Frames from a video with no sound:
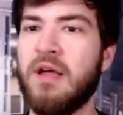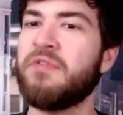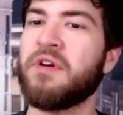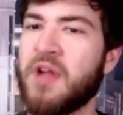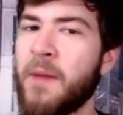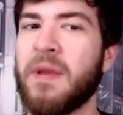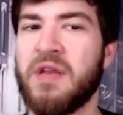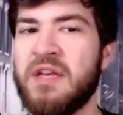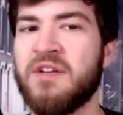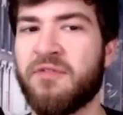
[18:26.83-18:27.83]
that are coming
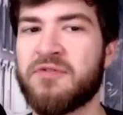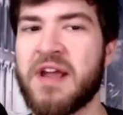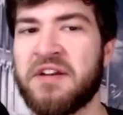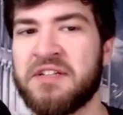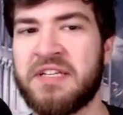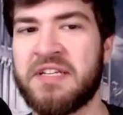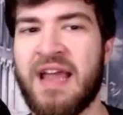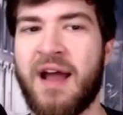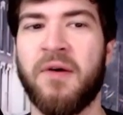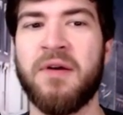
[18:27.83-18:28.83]
into free agency
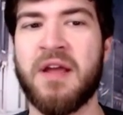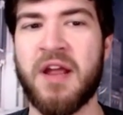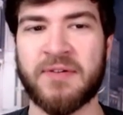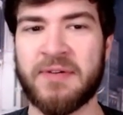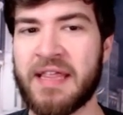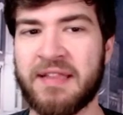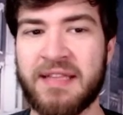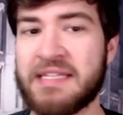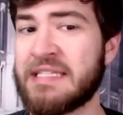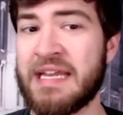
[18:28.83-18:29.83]
now, really the
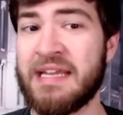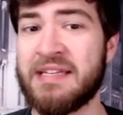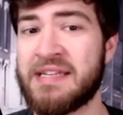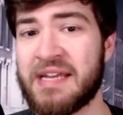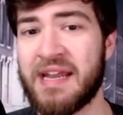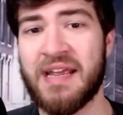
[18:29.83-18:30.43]
list is